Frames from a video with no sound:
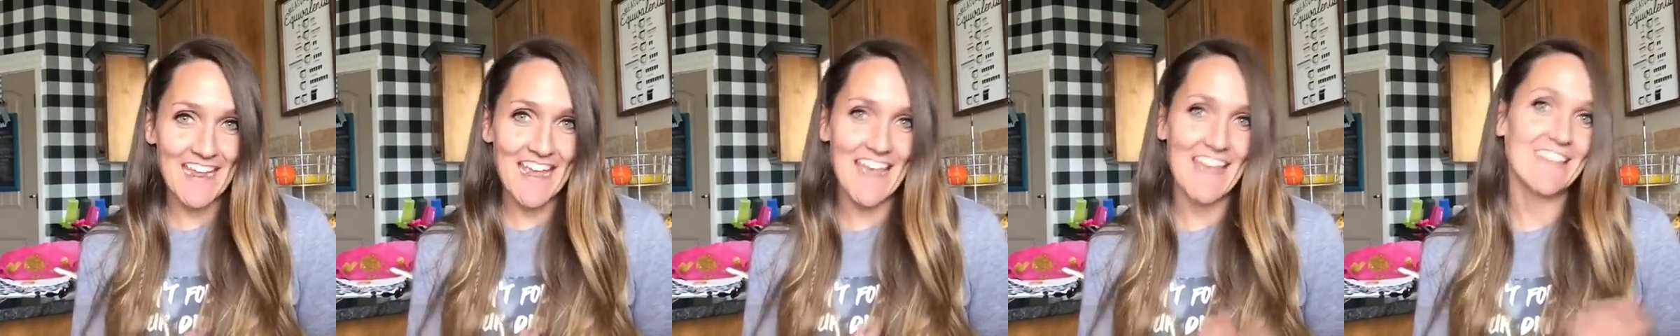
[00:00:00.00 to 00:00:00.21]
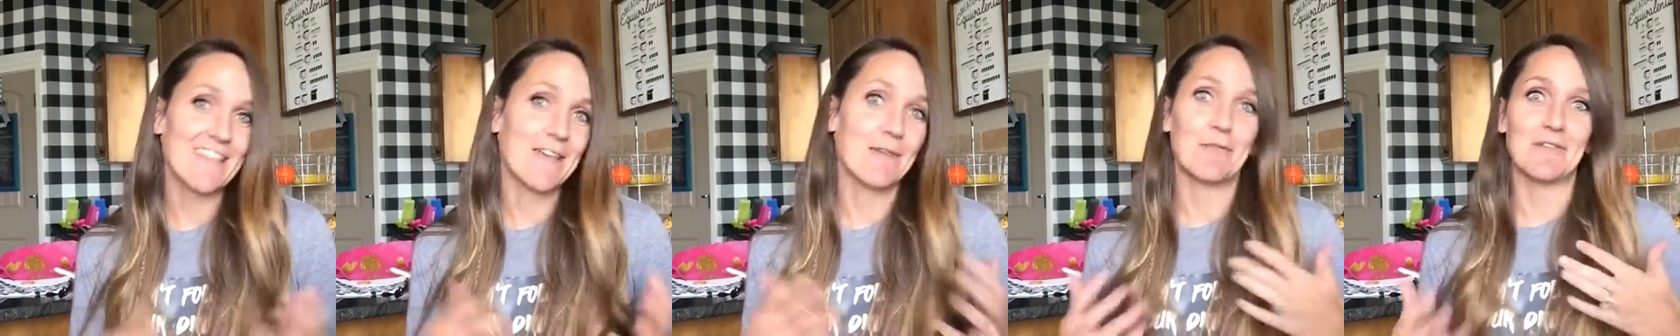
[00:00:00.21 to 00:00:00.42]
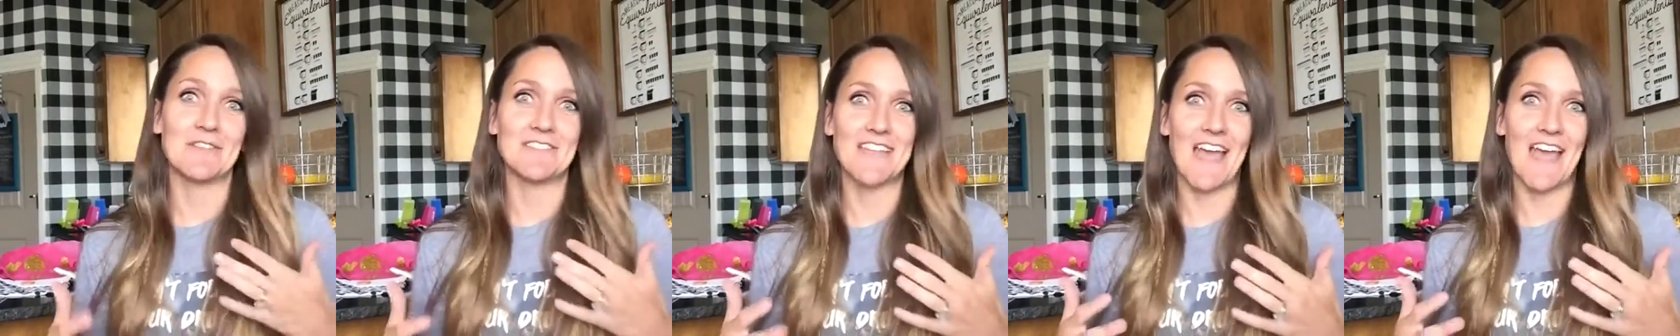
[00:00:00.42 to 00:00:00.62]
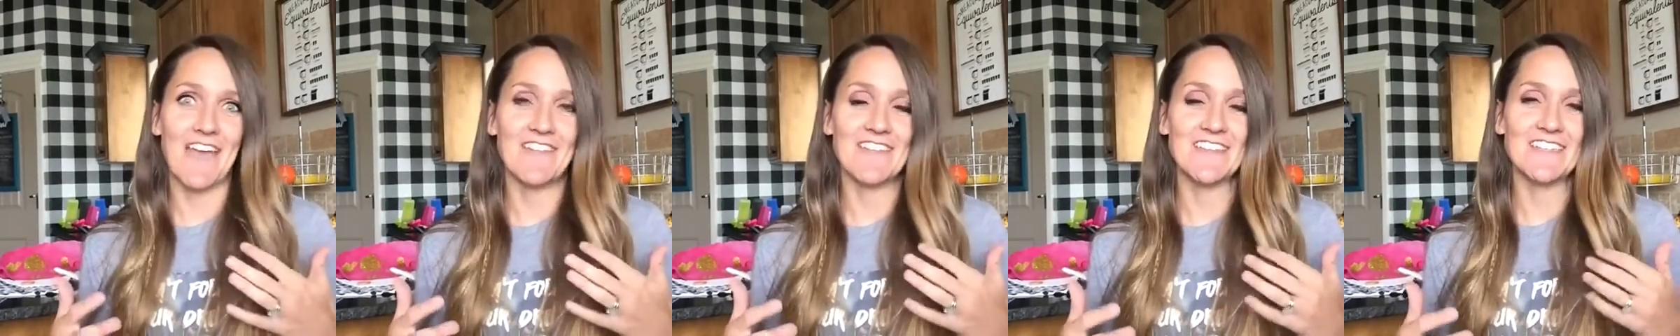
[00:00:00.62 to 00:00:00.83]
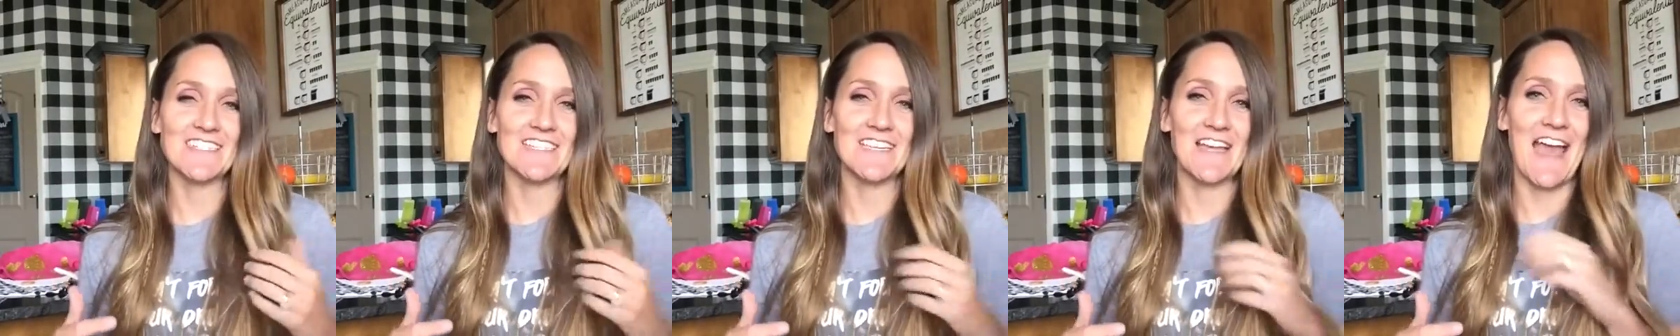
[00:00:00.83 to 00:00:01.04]
and then we'll dive
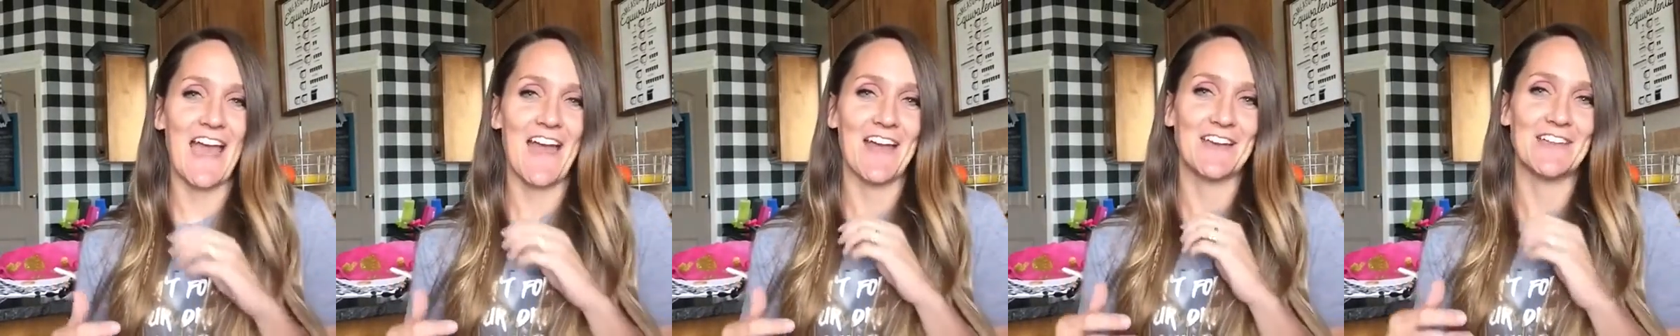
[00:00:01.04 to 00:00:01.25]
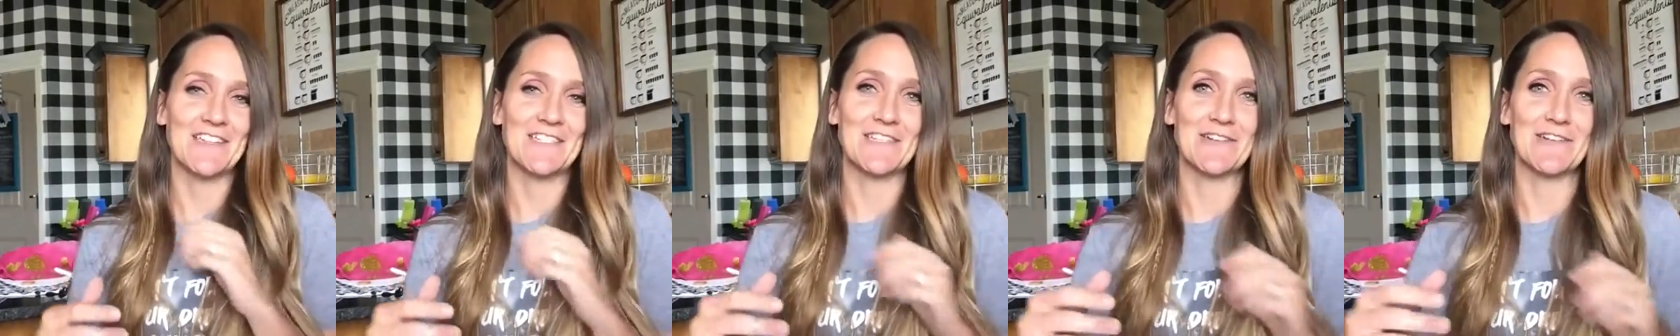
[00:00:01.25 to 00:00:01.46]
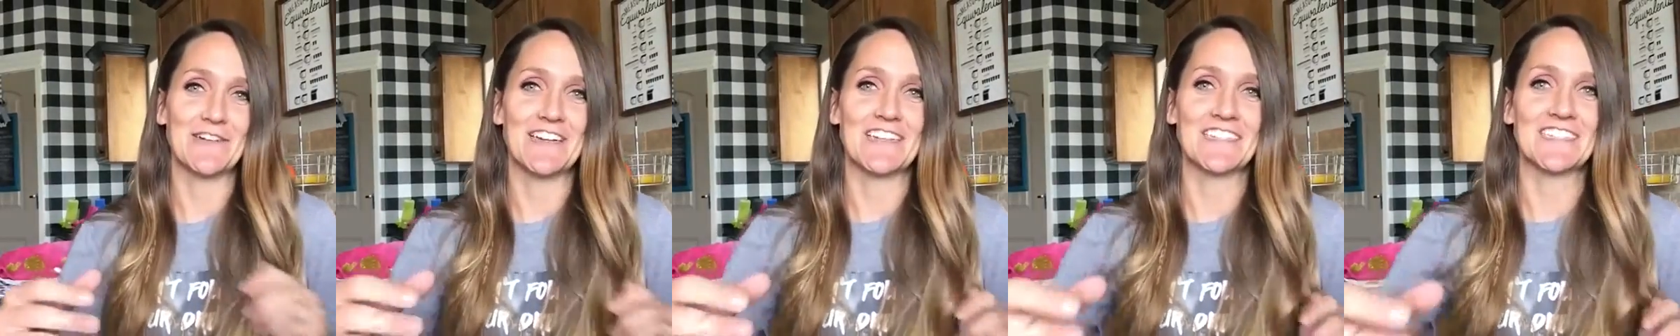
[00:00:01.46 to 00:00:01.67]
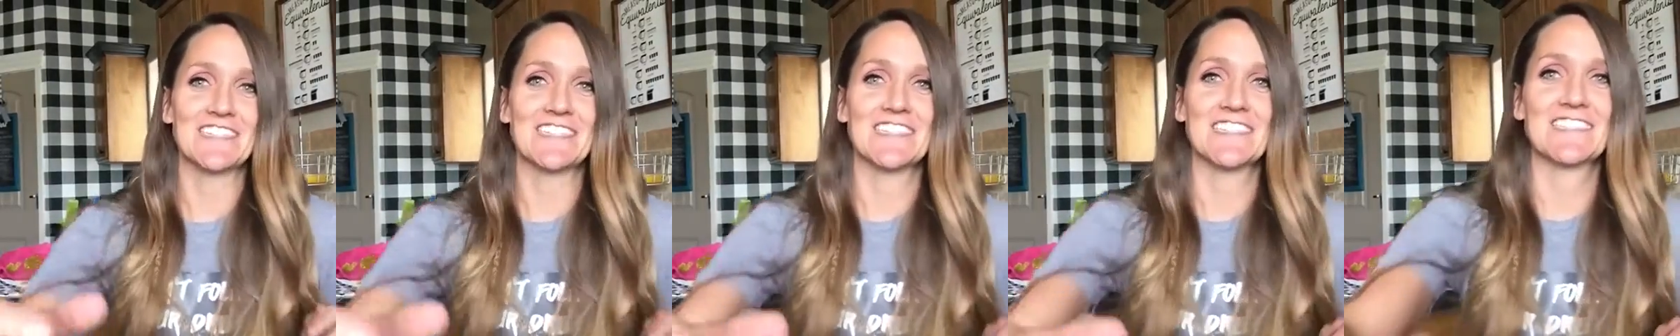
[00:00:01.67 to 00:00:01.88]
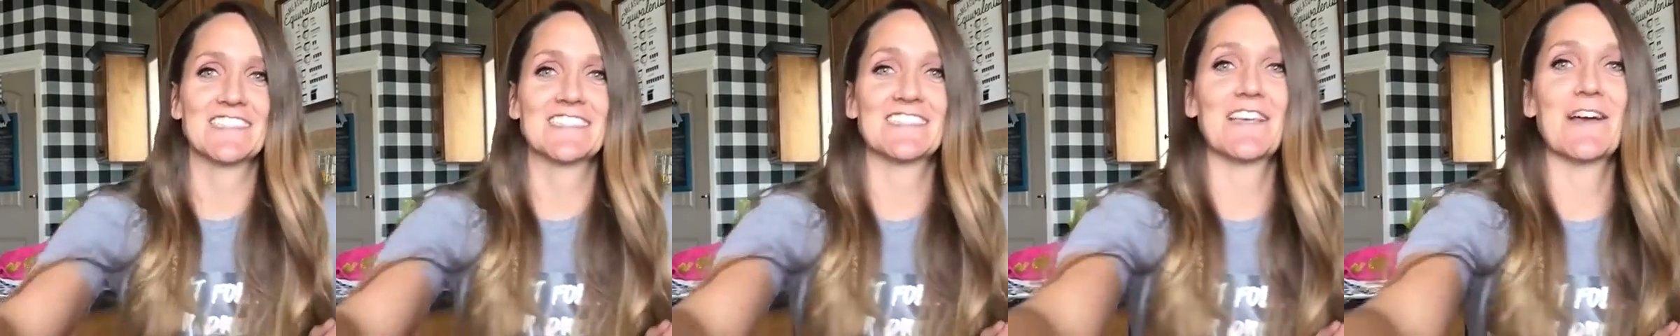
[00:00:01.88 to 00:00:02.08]
into how to do it.
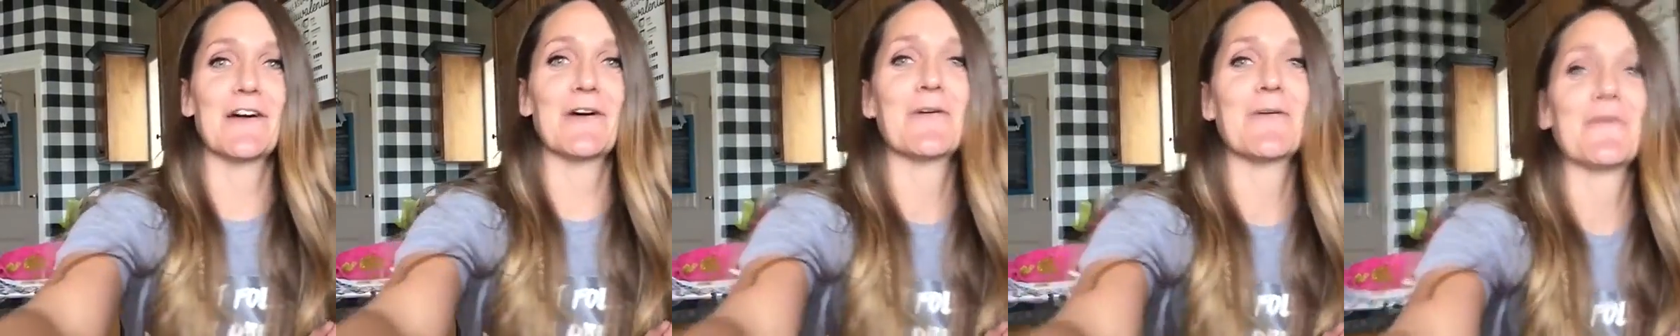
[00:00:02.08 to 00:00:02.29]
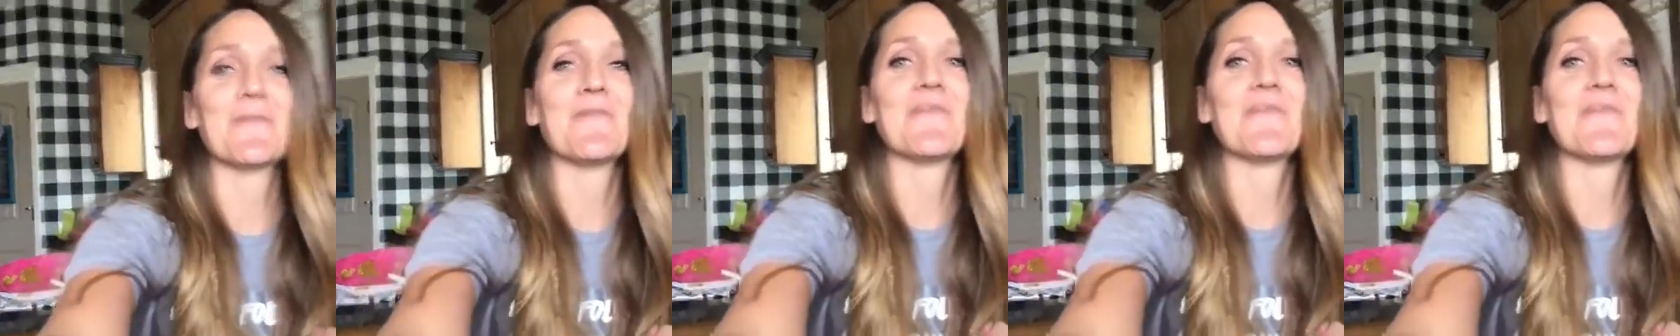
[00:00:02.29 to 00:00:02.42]
So,